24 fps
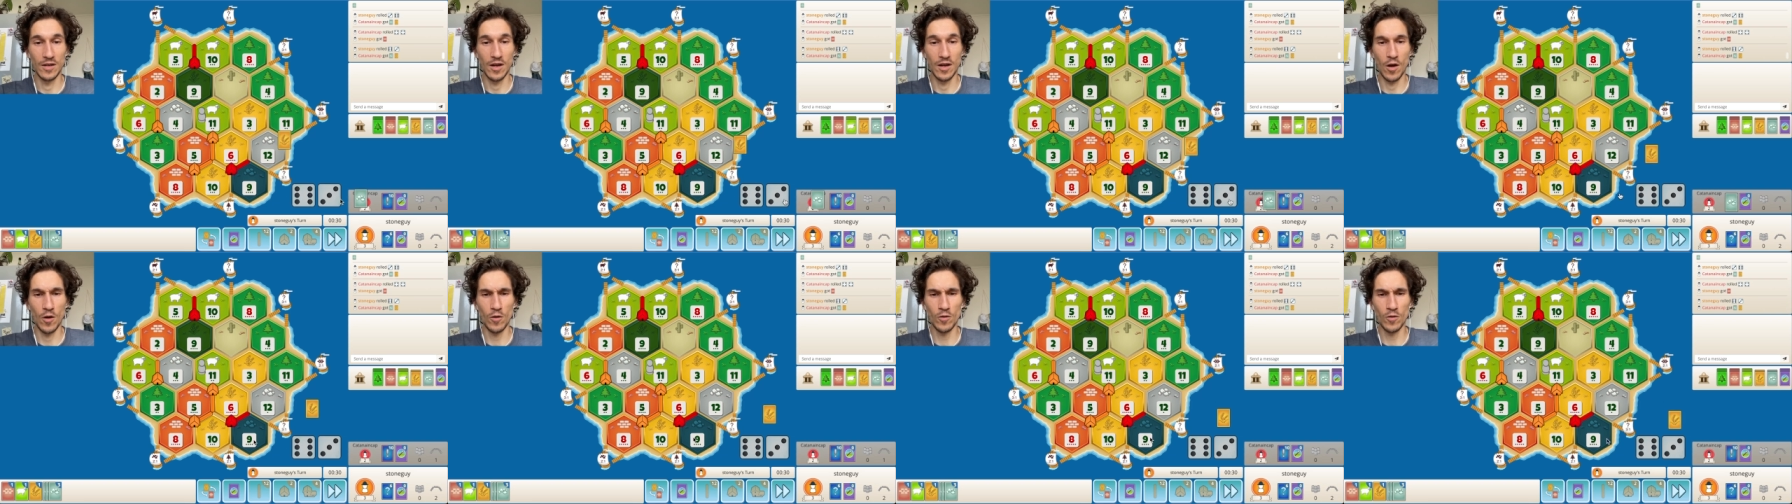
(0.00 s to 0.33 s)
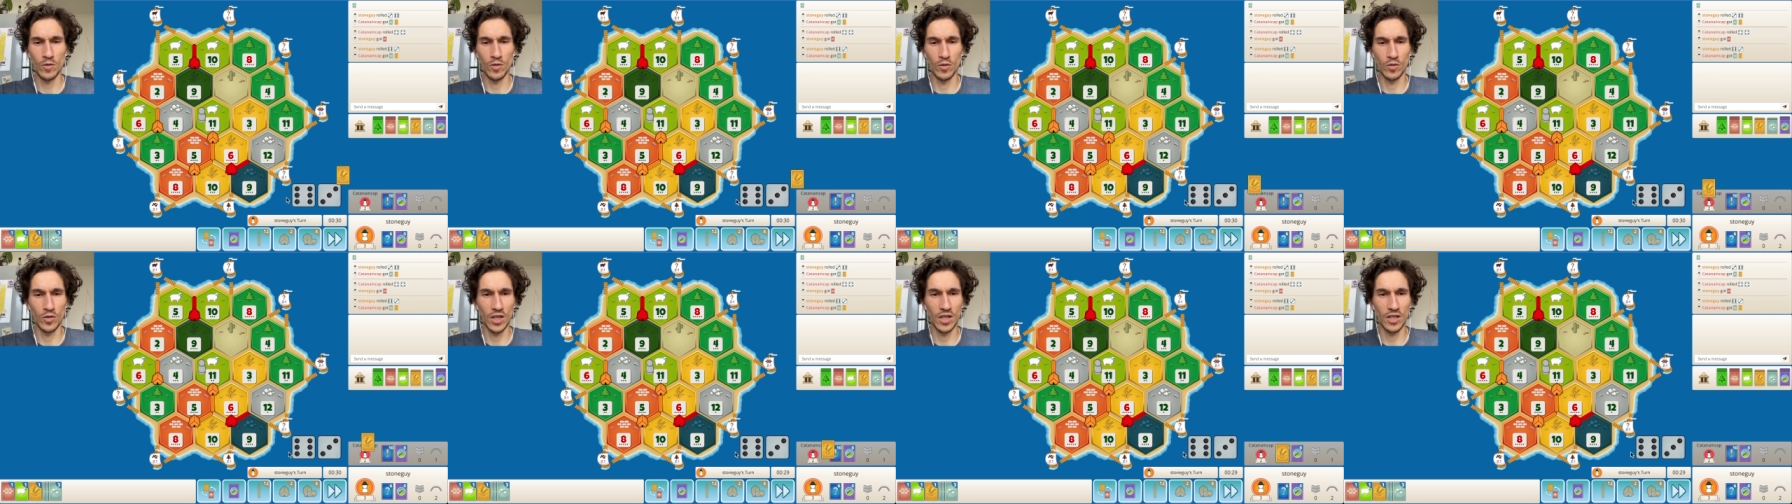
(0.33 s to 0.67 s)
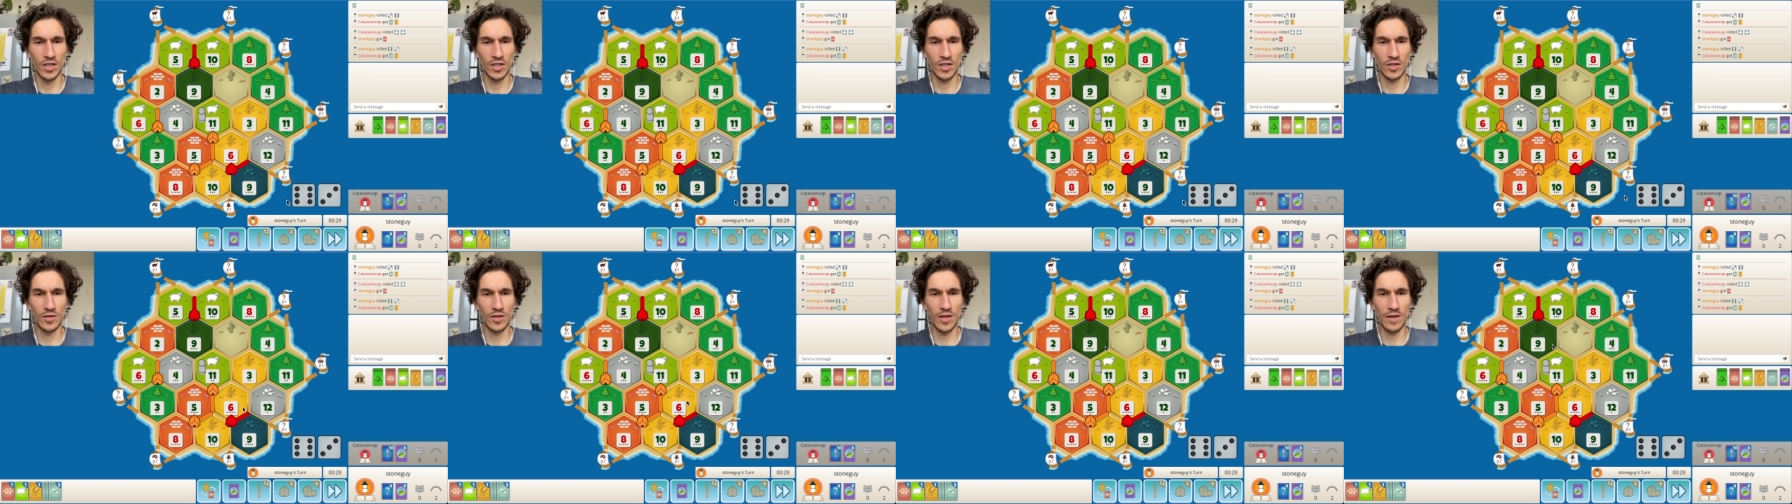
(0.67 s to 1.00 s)
Oh, he's
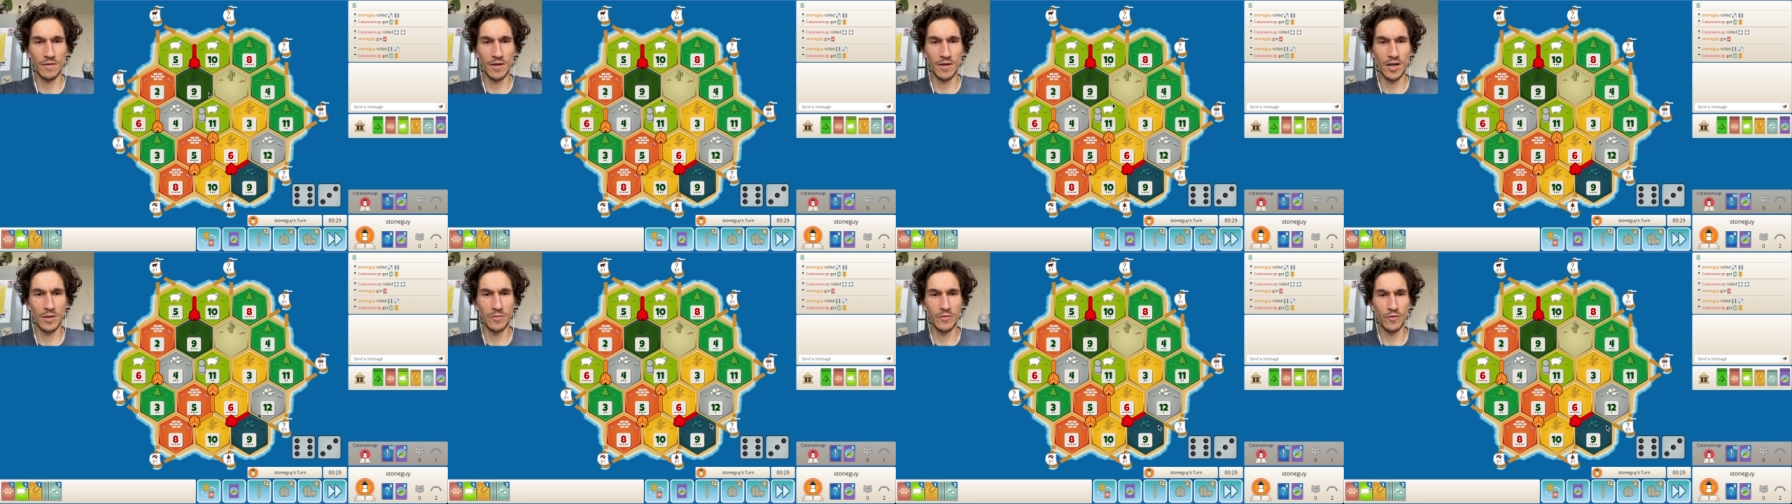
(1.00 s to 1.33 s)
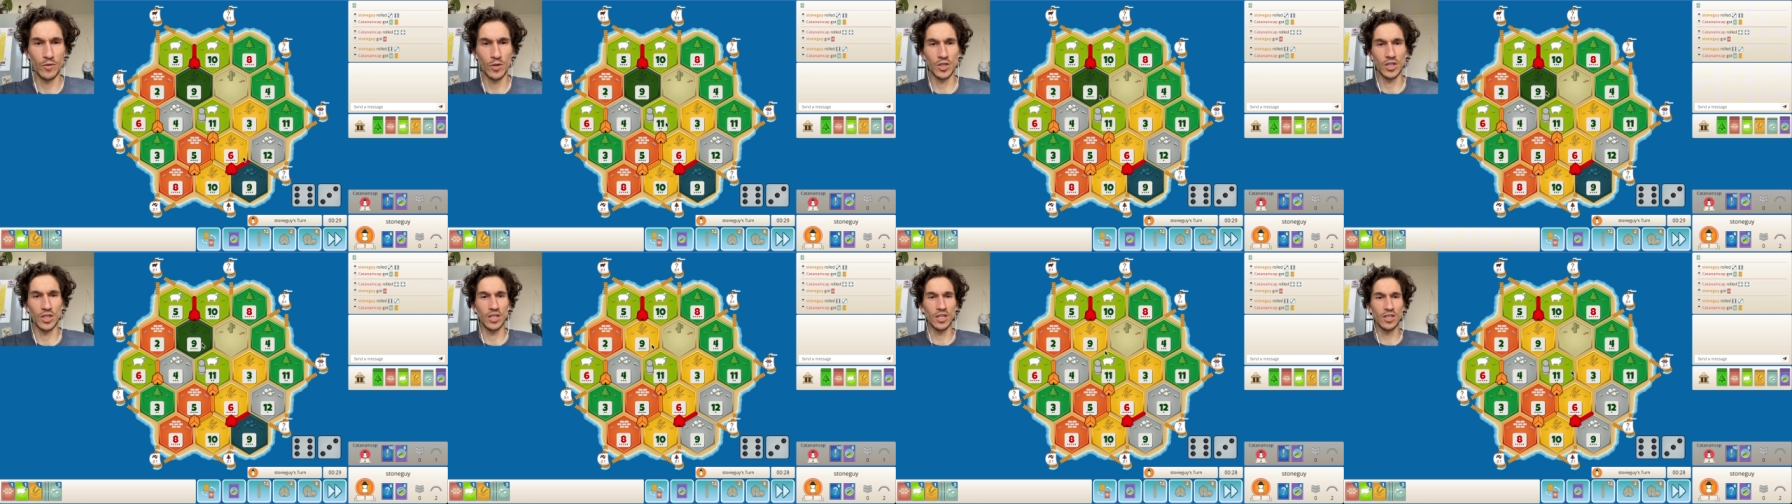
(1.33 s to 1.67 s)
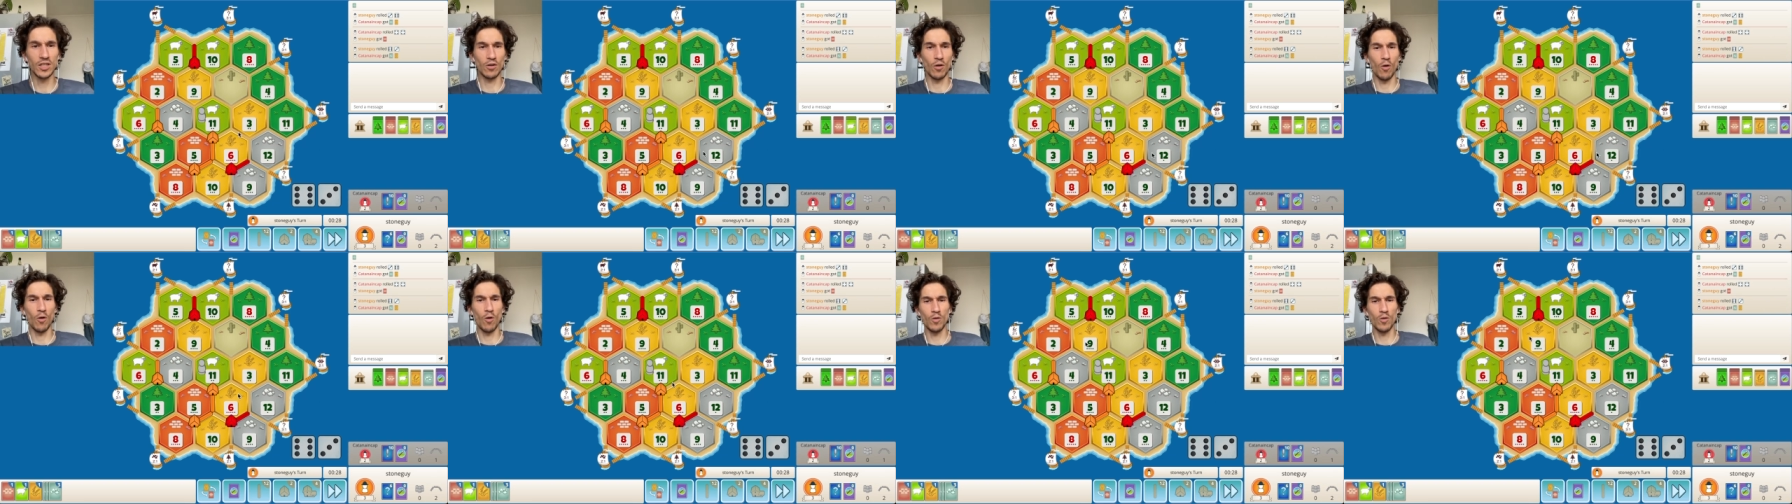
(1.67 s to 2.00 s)
saving up for a city.
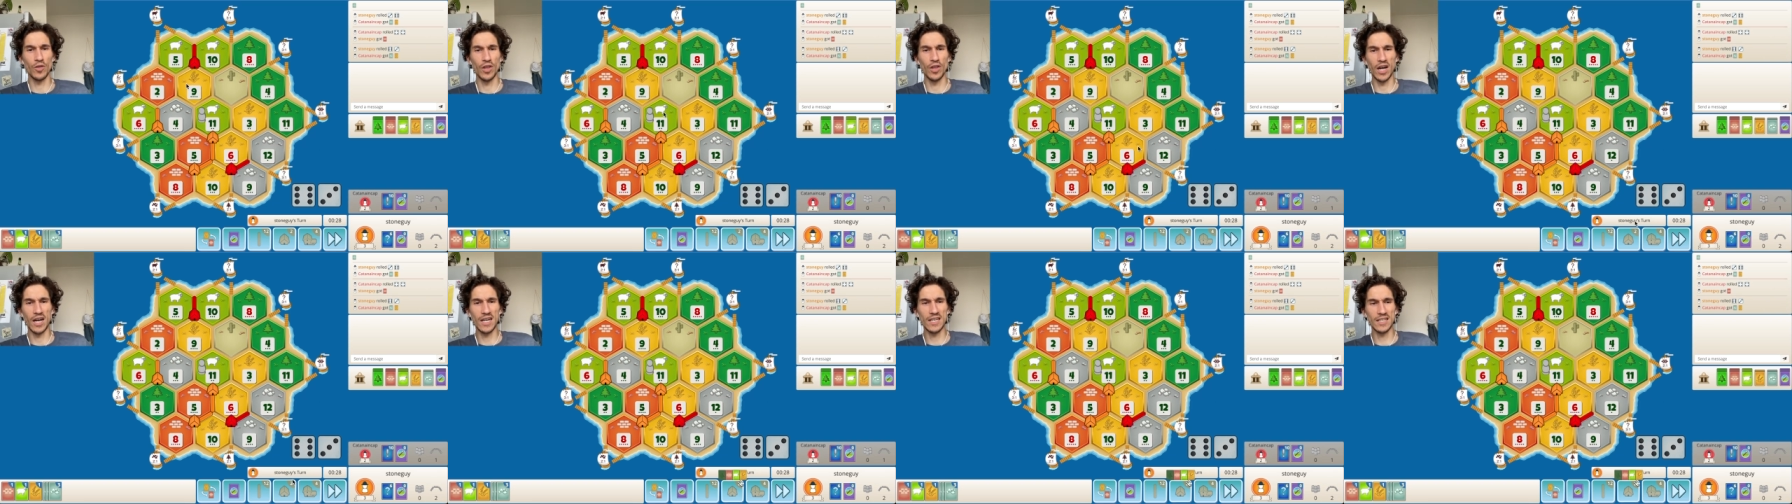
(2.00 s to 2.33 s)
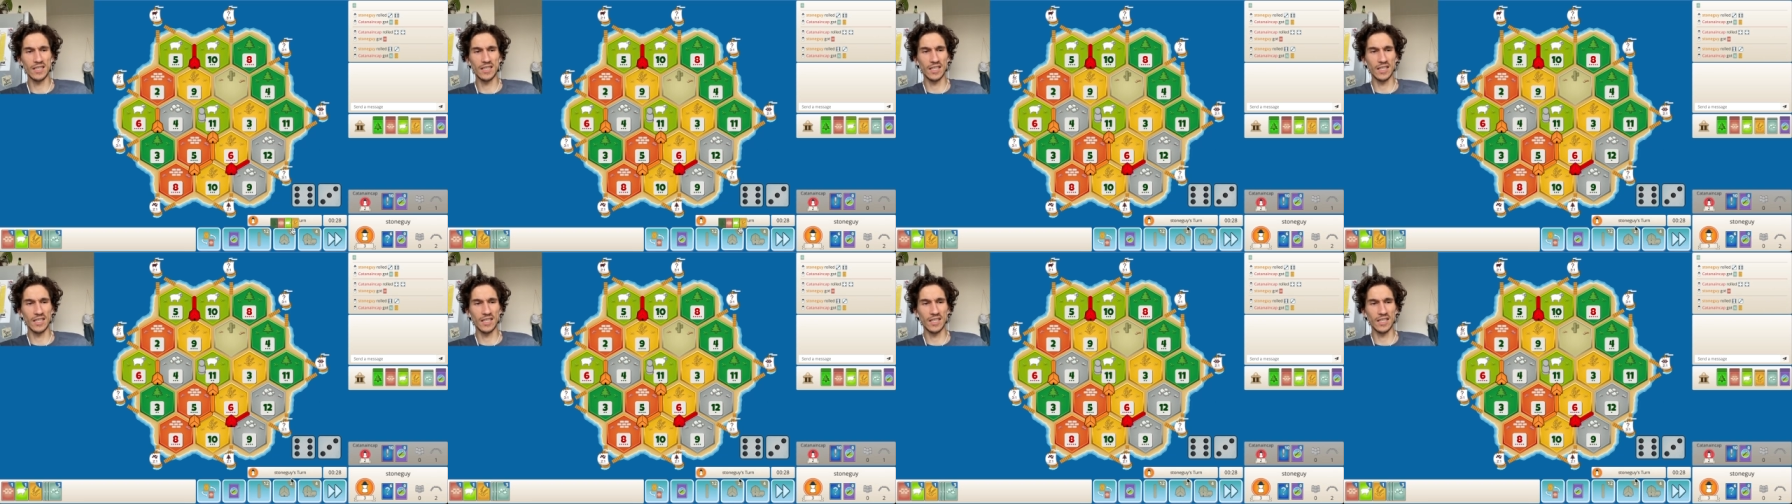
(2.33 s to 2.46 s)
Oh, nine.